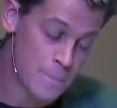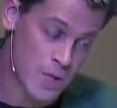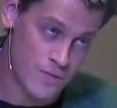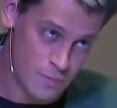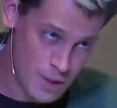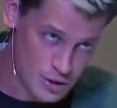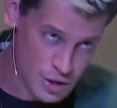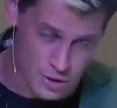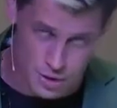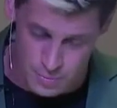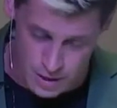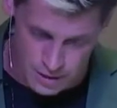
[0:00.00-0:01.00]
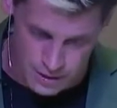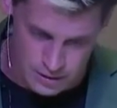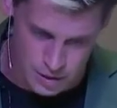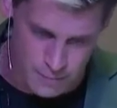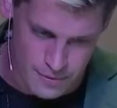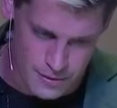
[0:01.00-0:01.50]
But if you make jokes about
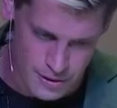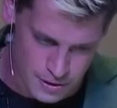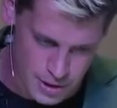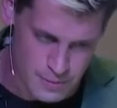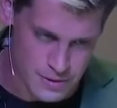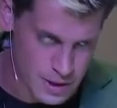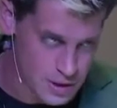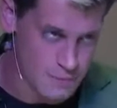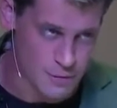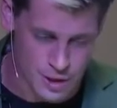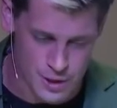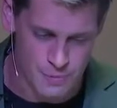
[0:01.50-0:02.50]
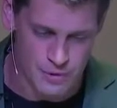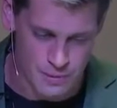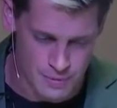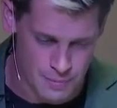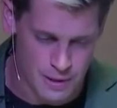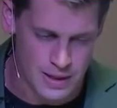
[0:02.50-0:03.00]
Islam, 30% of British
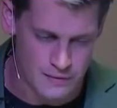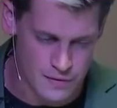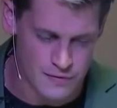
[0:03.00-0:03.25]
Muslims believe